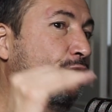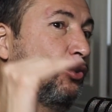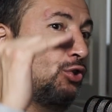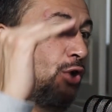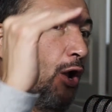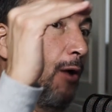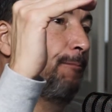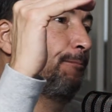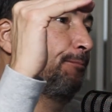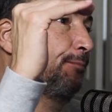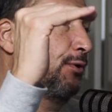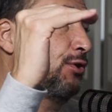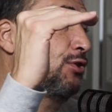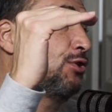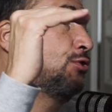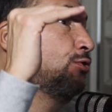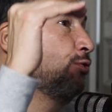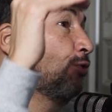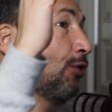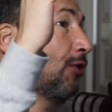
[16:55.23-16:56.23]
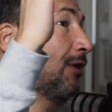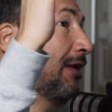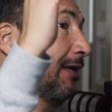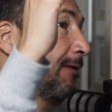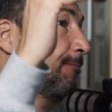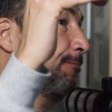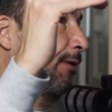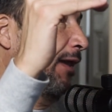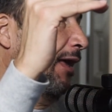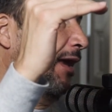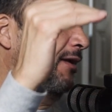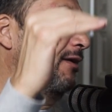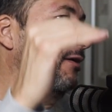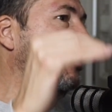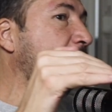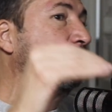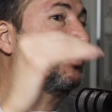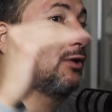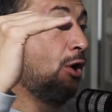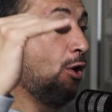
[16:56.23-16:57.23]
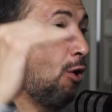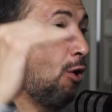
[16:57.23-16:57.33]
top EuroLeague players